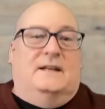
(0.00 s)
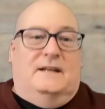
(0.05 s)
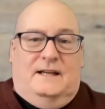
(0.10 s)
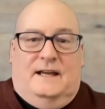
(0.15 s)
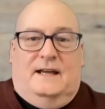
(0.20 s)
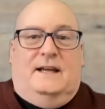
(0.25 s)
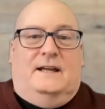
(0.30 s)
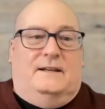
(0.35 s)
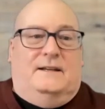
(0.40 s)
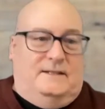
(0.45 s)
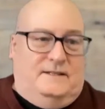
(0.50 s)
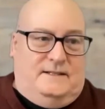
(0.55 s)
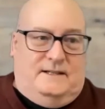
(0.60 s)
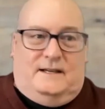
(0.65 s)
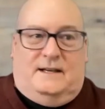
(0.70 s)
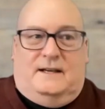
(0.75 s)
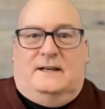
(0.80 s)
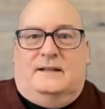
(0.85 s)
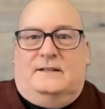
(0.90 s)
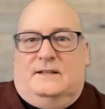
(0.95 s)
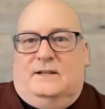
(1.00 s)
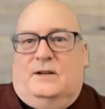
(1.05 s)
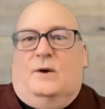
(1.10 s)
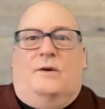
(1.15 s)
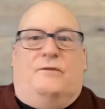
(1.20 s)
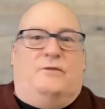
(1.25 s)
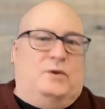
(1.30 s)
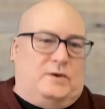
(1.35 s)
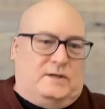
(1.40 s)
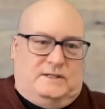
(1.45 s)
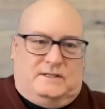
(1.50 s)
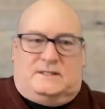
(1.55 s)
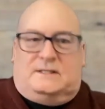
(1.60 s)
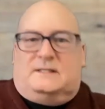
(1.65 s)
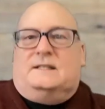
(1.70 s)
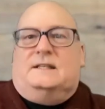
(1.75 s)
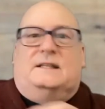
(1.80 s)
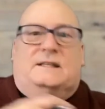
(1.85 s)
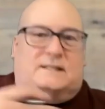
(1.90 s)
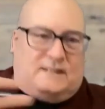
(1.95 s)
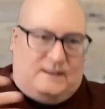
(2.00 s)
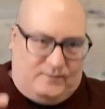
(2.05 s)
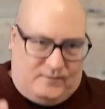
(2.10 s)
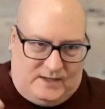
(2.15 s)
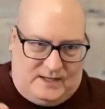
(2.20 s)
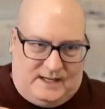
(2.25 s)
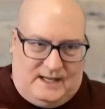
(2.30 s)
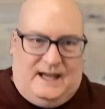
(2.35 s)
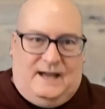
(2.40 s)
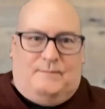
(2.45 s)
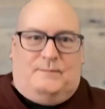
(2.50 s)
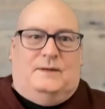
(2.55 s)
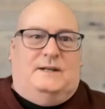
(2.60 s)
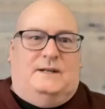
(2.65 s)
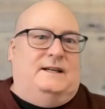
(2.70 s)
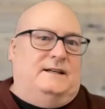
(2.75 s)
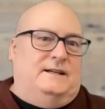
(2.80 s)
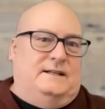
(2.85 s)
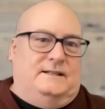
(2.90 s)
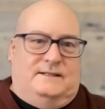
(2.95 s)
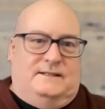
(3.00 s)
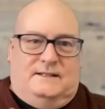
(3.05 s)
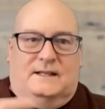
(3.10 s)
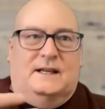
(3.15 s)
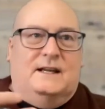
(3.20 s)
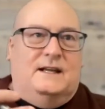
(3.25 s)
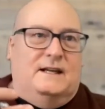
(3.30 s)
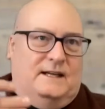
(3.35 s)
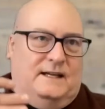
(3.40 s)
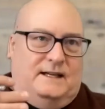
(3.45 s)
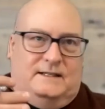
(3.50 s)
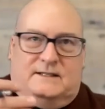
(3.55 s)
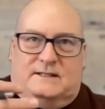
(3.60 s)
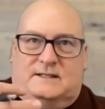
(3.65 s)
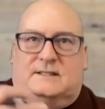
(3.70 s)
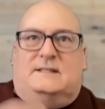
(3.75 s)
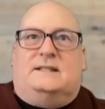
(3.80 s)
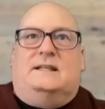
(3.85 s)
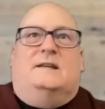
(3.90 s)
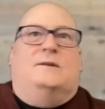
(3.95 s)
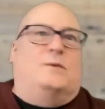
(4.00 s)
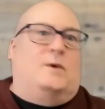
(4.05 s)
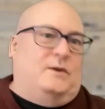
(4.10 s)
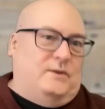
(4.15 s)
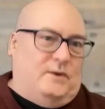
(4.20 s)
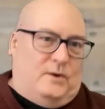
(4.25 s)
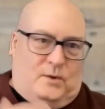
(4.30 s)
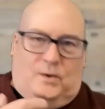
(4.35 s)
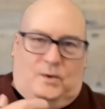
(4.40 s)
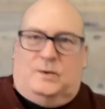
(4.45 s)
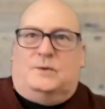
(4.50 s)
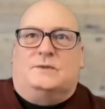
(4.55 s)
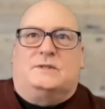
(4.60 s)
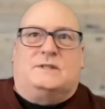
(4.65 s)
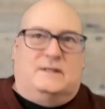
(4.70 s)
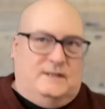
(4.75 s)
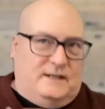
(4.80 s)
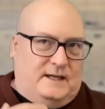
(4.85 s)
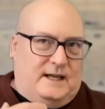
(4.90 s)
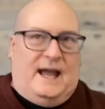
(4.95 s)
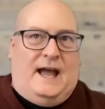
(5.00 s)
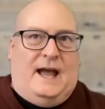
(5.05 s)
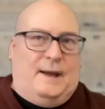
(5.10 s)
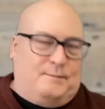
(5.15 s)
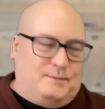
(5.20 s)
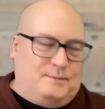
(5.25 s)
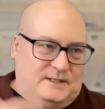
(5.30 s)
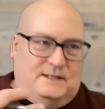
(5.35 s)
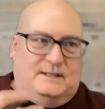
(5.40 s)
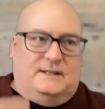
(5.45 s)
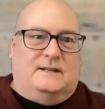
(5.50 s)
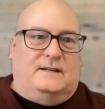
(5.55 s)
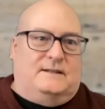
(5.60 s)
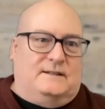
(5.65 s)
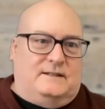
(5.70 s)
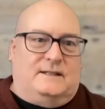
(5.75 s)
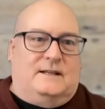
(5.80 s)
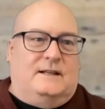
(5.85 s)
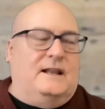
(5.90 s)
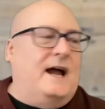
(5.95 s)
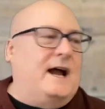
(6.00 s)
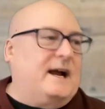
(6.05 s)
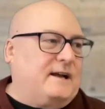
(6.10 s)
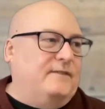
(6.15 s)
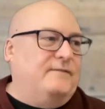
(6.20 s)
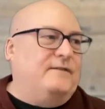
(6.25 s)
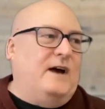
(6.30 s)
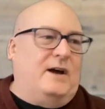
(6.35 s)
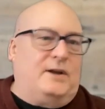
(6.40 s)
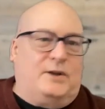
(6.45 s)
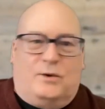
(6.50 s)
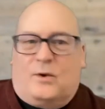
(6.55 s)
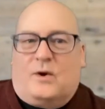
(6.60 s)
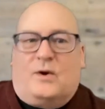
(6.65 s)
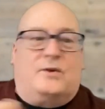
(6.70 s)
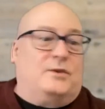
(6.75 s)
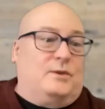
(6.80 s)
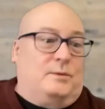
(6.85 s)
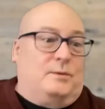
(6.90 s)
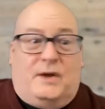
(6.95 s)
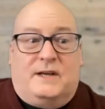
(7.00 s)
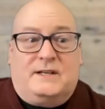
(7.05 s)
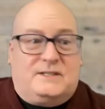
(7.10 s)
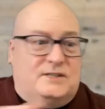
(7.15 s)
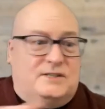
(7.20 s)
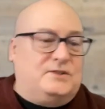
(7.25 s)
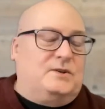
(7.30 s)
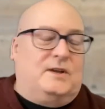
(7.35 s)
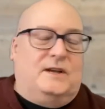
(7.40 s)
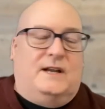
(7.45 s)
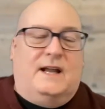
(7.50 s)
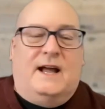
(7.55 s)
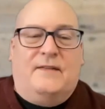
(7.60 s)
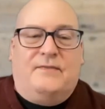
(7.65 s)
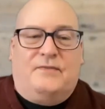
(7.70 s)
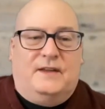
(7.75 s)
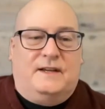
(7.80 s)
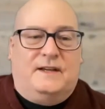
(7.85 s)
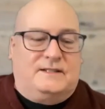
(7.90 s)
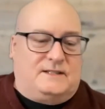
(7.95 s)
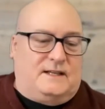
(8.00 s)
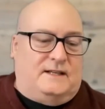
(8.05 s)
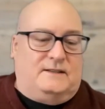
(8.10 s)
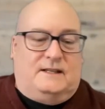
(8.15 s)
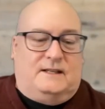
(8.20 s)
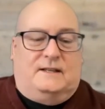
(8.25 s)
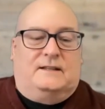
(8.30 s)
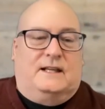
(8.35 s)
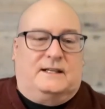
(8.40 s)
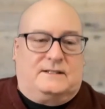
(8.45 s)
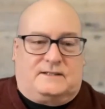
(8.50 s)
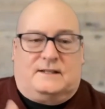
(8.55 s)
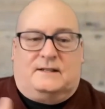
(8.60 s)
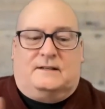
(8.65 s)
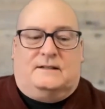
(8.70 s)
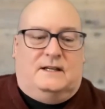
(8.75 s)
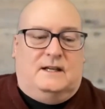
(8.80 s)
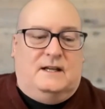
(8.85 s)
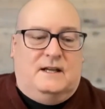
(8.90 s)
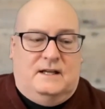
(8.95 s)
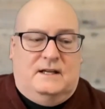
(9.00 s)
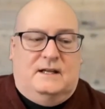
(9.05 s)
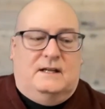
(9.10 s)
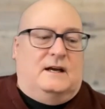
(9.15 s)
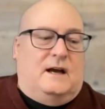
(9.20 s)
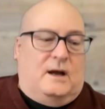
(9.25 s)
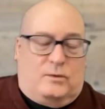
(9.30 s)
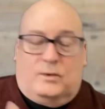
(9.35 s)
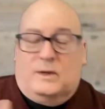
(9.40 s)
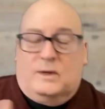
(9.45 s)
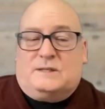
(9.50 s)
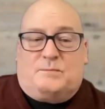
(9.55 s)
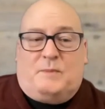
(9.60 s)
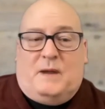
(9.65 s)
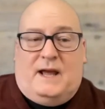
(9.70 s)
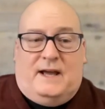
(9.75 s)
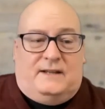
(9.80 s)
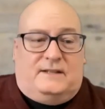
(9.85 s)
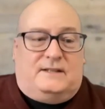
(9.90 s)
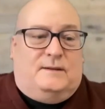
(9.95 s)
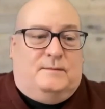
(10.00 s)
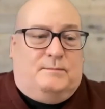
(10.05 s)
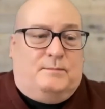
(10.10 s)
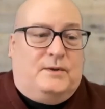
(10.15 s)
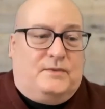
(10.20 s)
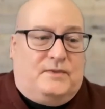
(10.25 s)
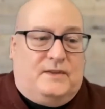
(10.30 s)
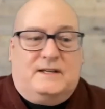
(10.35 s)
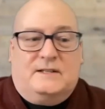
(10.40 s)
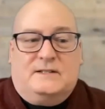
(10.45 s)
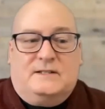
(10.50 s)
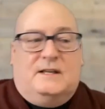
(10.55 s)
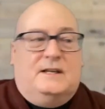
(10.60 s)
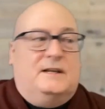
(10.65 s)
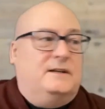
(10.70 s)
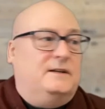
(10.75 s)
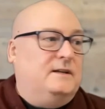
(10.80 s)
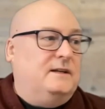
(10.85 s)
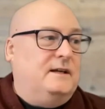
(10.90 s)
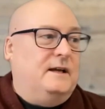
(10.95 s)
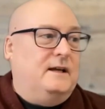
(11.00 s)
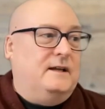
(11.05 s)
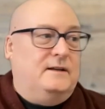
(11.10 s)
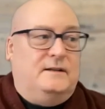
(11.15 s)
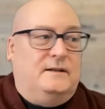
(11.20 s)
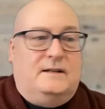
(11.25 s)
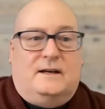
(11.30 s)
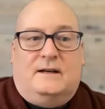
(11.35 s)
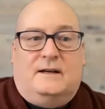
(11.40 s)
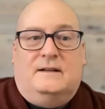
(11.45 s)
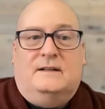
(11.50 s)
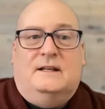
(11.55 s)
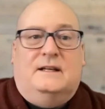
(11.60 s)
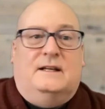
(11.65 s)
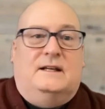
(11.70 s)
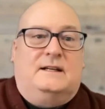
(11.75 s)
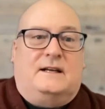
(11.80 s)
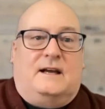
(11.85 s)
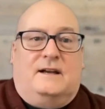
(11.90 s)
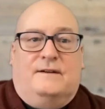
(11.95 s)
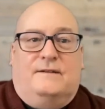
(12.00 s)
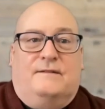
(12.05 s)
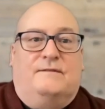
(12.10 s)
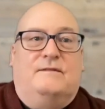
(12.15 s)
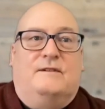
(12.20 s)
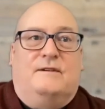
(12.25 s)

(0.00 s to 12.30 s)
if you can see something happening and see where the holes and the gaps and the lack of value are, or the places you can add things, I think that's a rich path to put things in and kind of